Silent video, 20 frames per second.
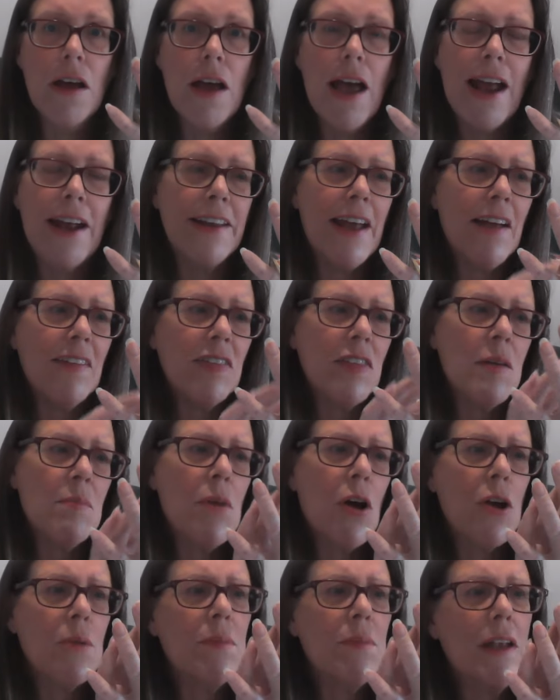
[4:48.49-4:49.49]
And at the
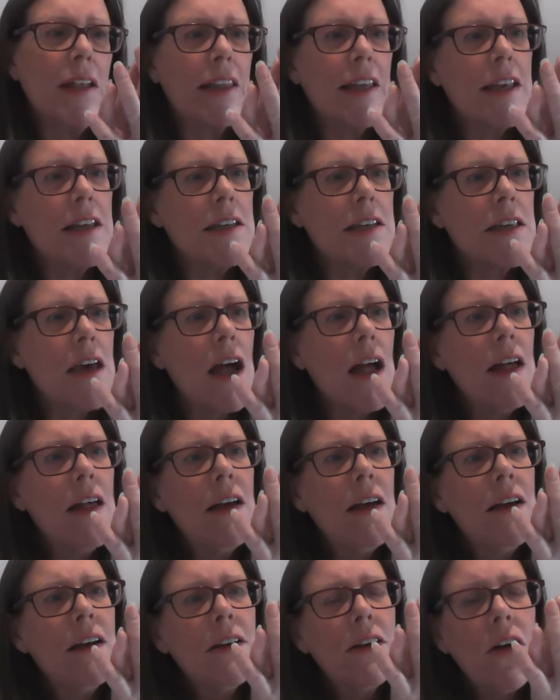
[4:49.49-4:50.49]
moment, Lynda,
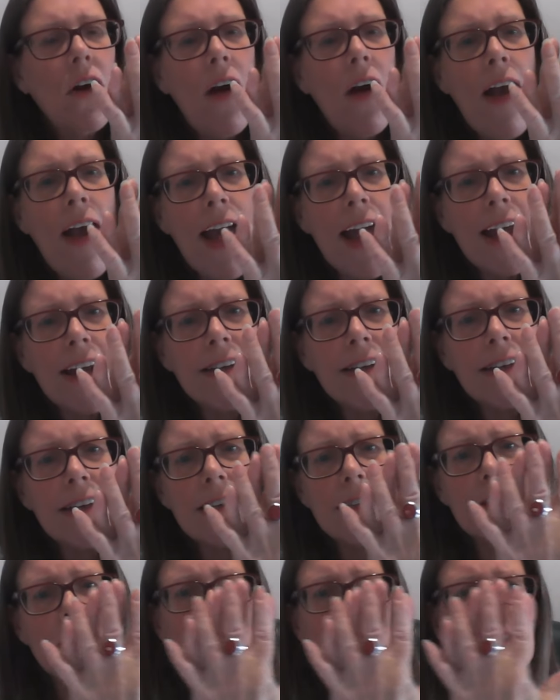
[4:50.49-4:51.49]
your hand
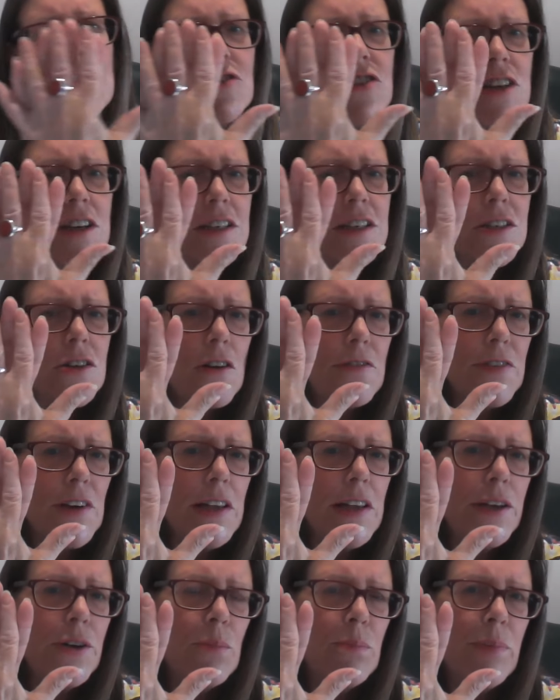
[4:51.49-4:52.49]
is sort of just off a
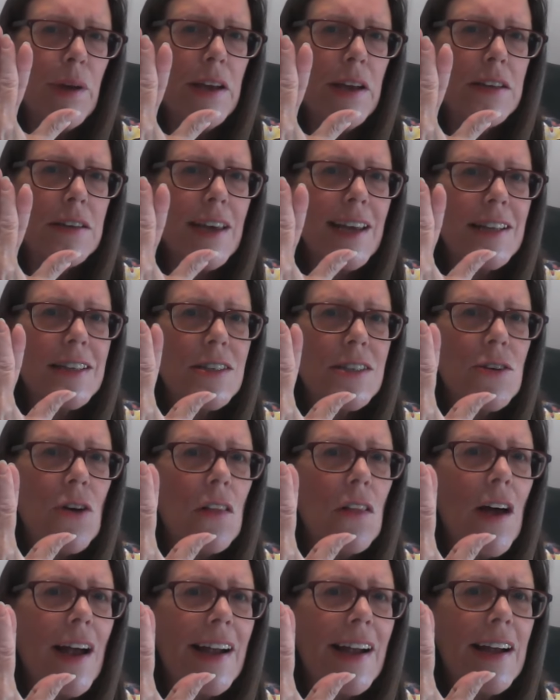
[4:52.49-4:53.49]
little bit. It's
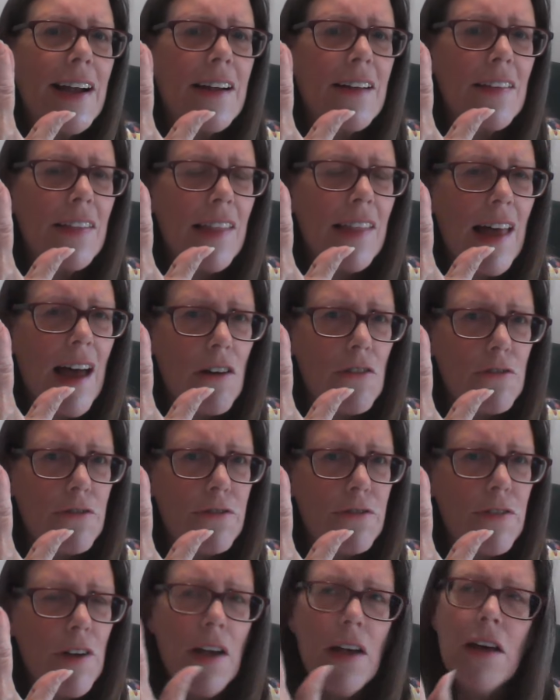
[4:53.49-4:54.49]
not like a
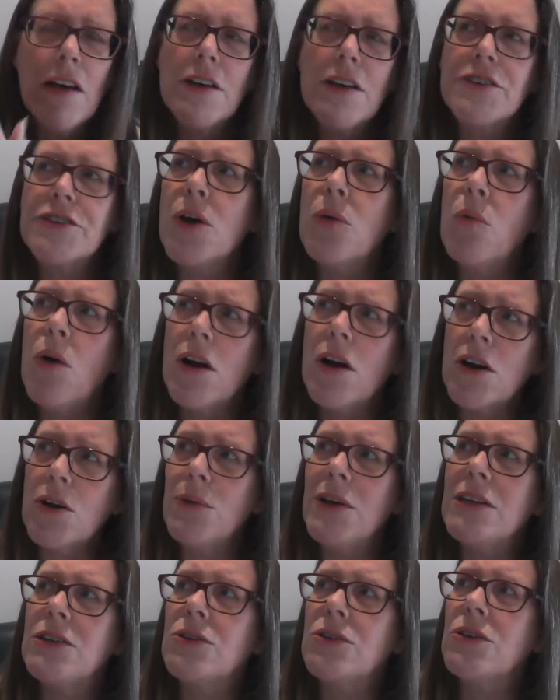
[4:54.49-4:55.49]
glove. So, what can
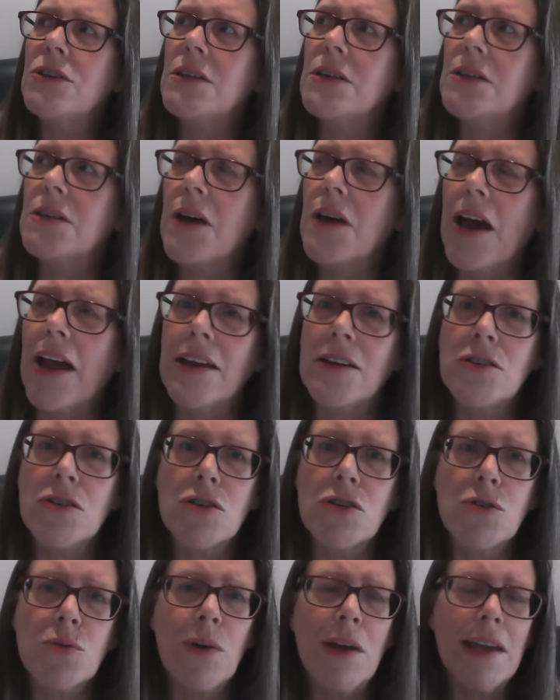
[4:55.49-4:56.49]
we do today to
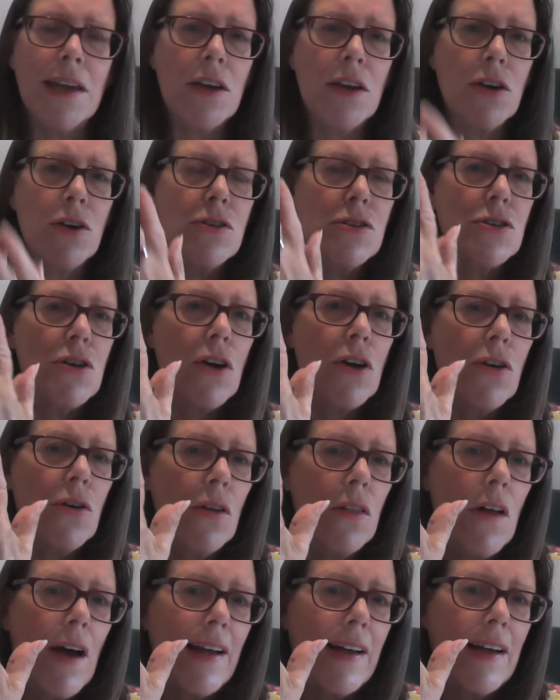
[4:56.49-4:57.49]
tweak you so you're
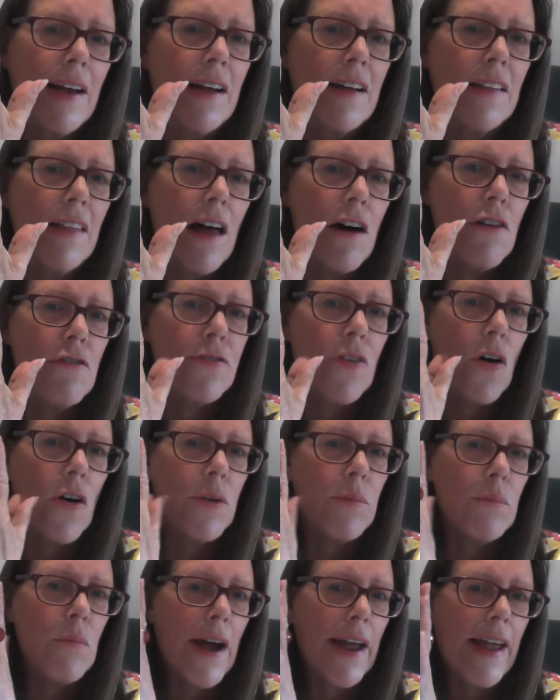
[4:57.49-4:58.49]
like a glove
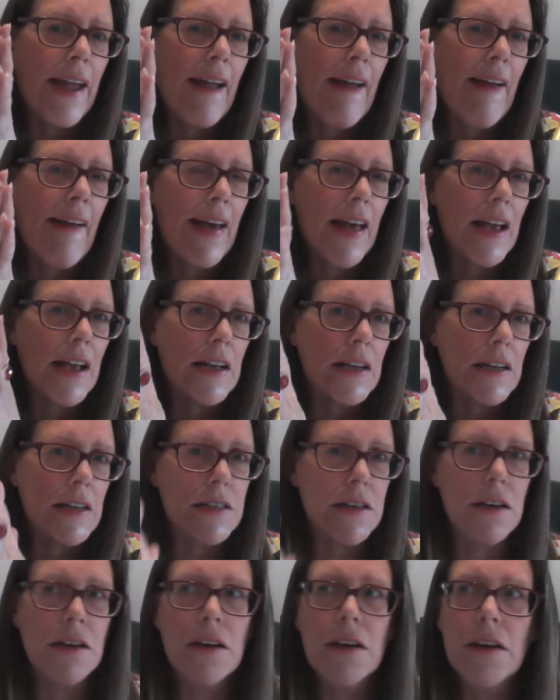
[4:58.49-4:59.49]
on my hand?